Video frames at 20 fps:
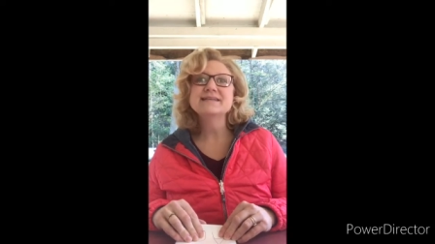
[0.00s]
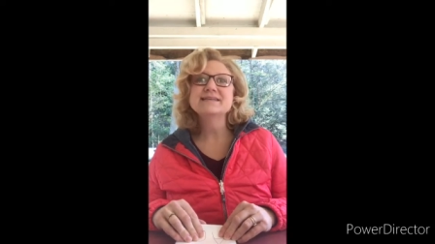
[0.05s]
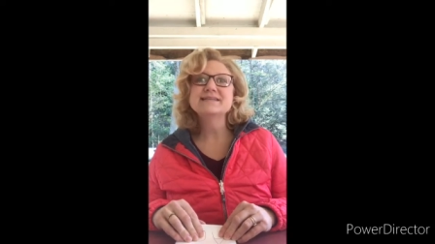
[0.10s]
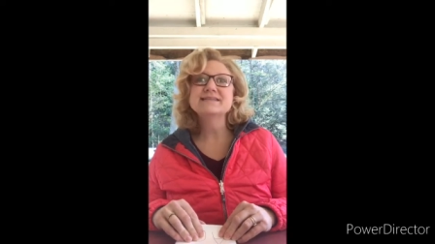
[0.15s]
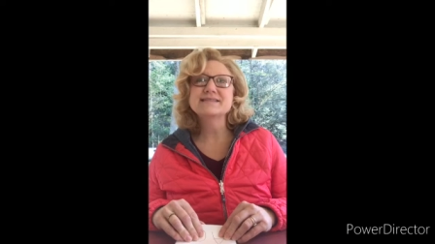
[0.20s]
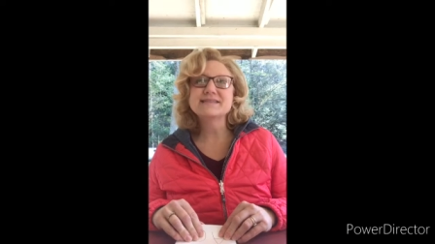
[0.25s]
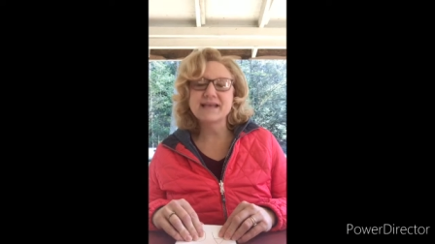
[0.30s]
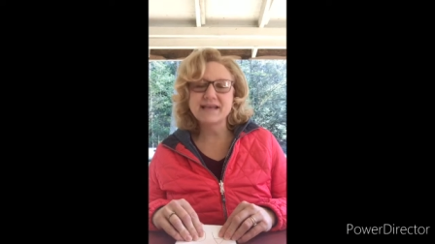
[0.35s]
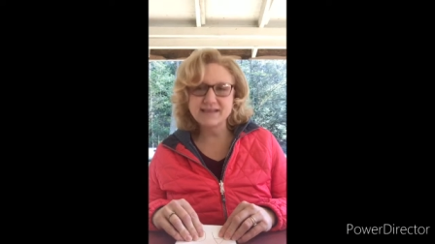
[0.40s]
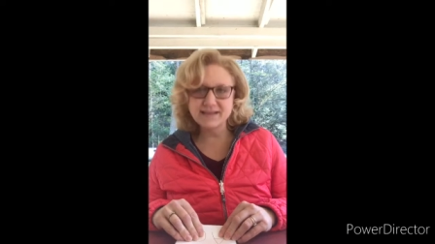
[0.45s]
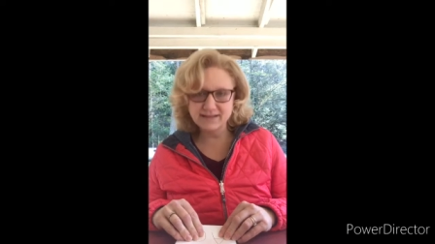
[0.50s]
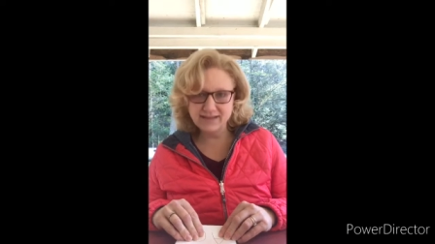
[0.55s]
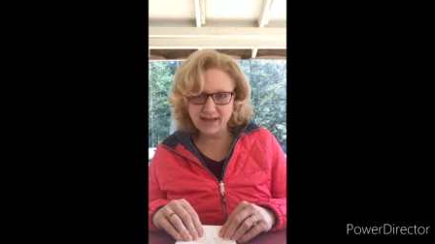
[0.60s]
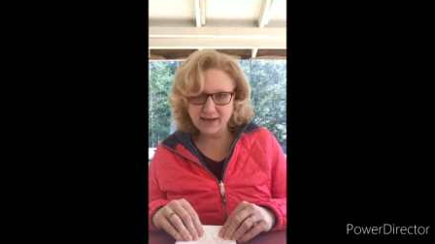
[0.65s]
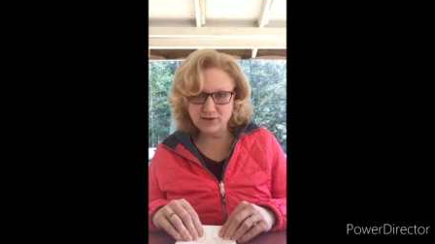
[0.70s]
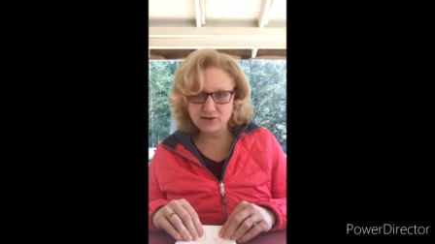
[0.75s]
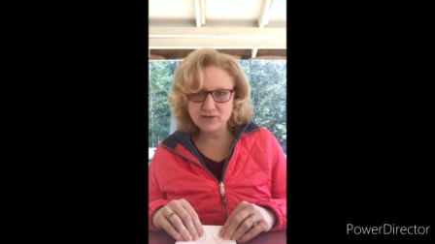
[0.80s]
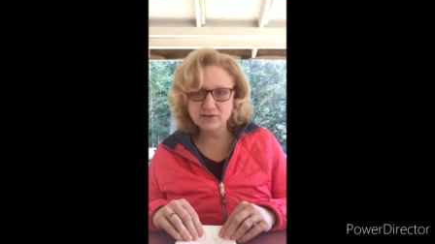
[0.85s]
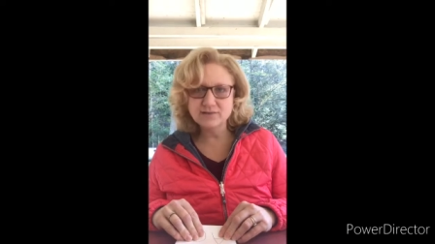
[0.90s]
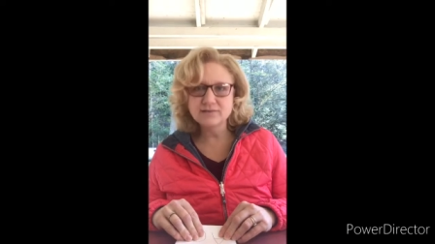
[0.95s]
say the
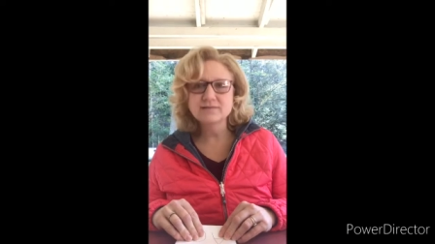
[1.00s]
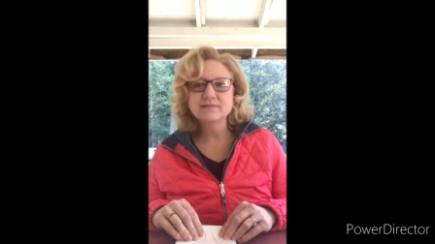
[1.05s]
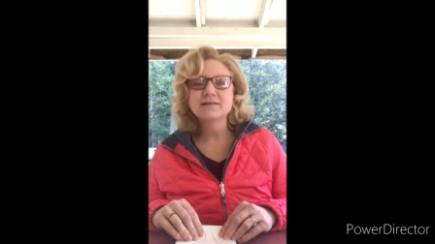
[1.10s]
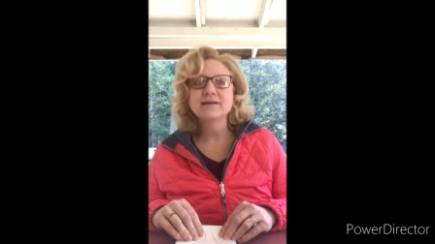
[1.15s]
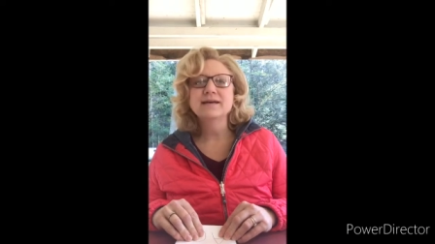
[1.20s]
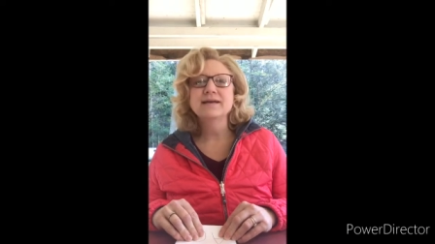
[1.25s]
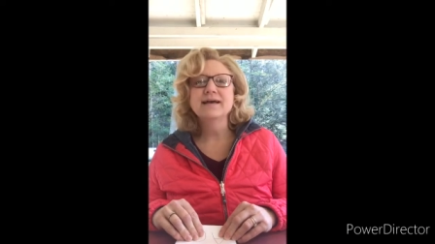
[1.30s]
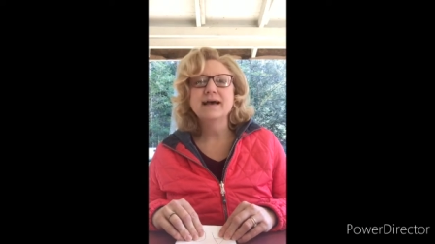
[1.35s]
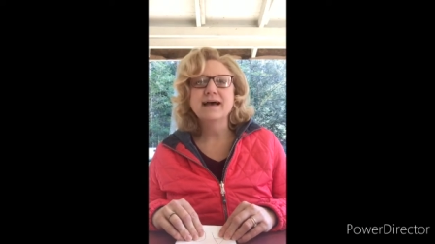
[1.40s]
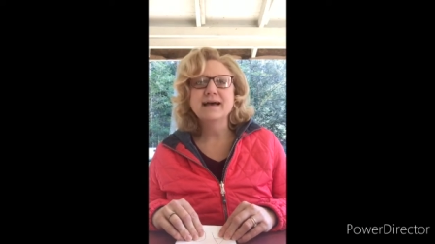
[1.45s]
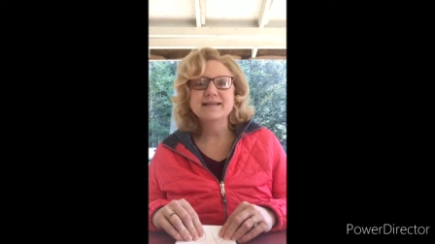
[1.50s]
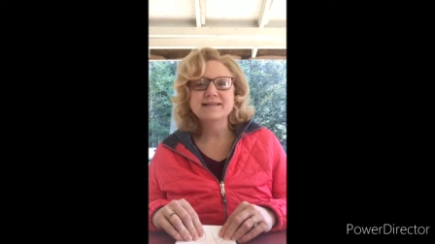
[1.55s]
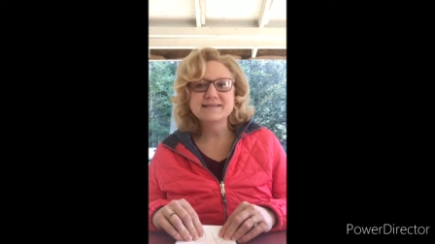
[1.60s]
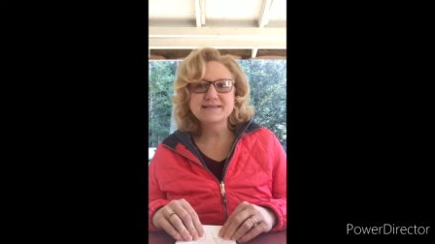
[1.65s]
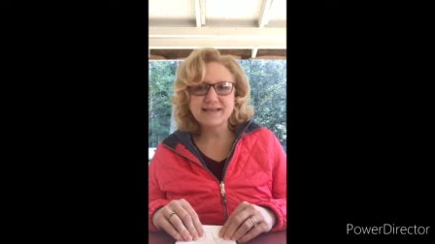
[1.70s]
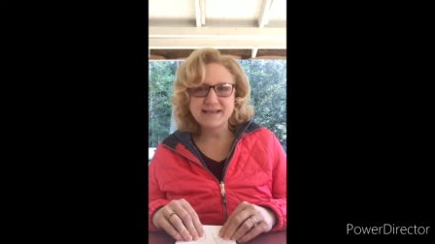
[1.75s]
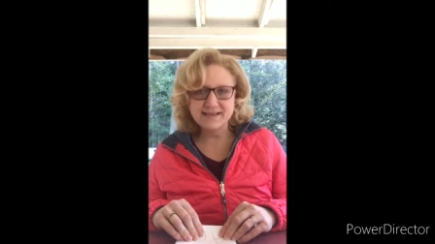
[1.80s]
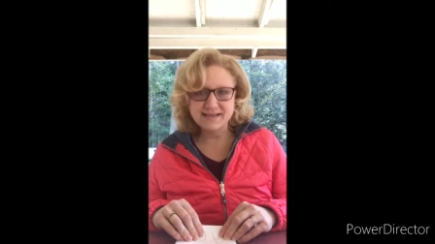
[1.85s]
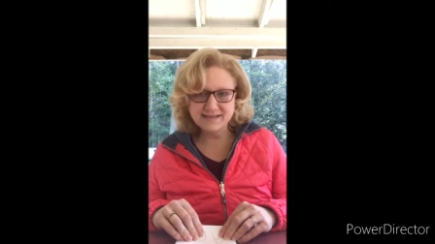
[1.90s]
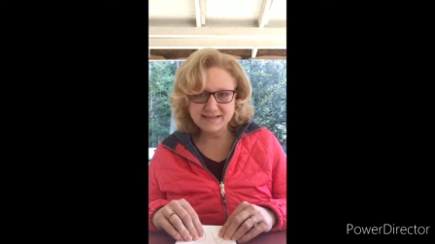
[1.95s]
letter and
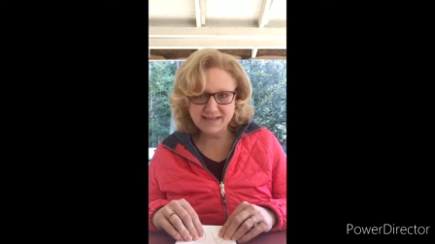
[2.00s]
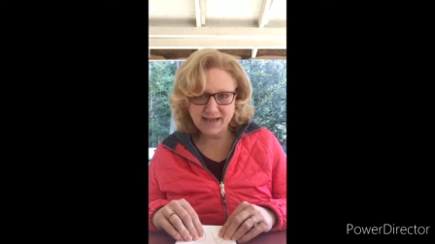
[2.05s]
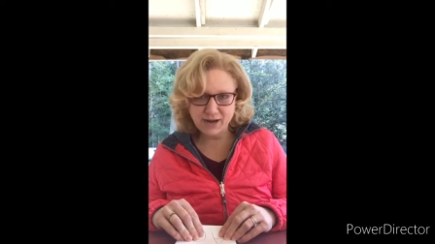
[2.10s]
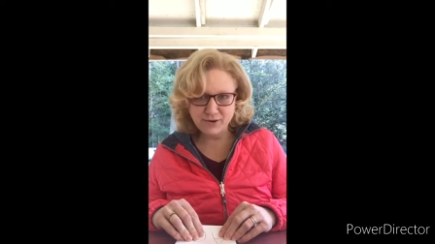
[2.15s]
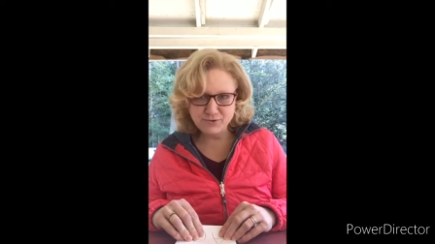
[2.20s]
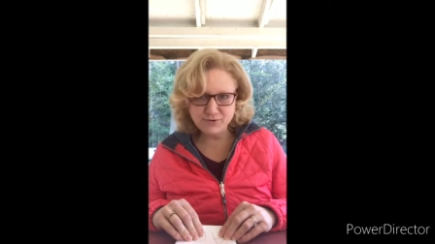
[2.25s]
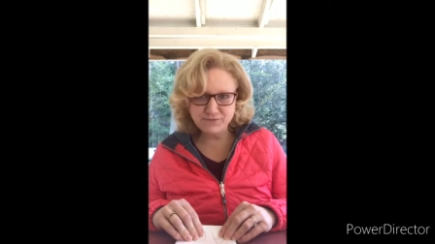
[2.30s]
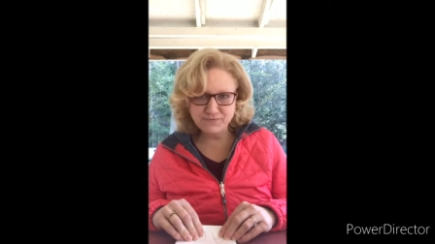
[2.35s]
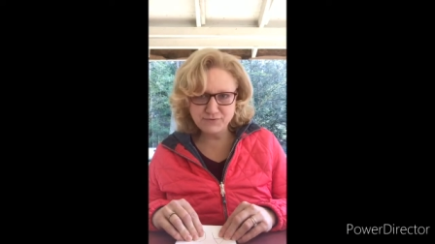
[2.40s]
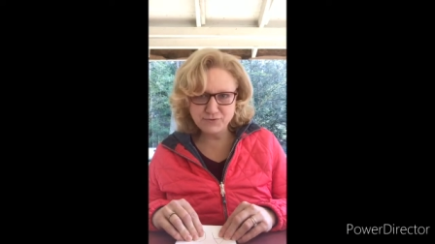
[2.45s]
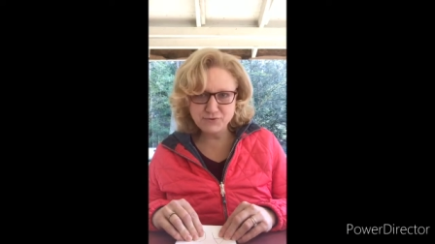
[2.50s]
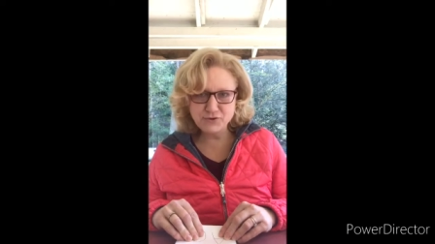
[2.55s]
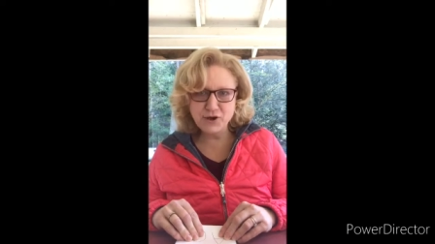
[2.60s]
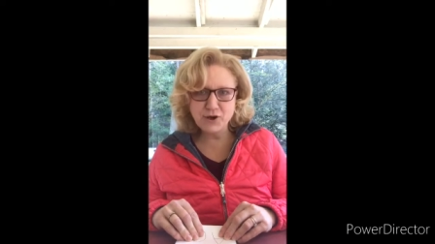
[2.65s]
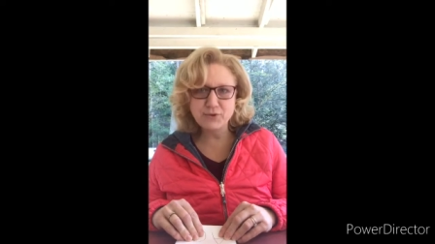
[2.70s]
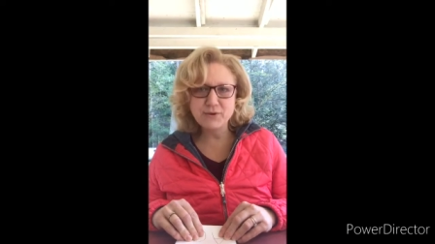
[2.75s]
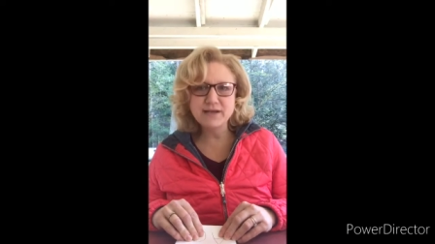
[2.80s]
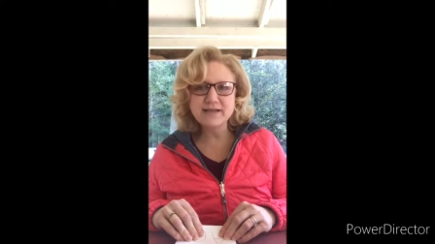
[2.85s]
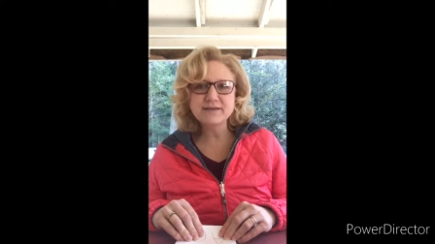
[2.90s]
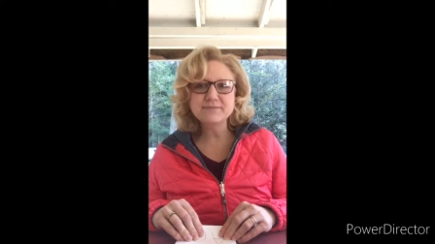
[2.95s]
say the sound if you
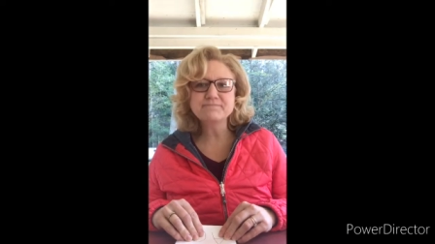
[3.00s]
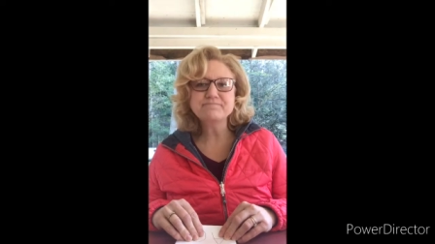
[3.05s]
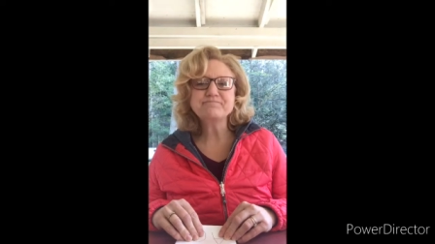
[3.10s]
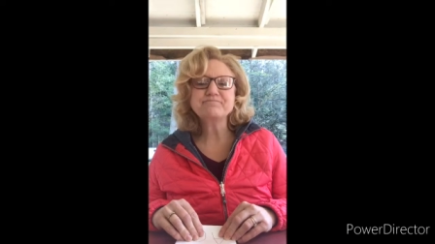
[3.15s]
know it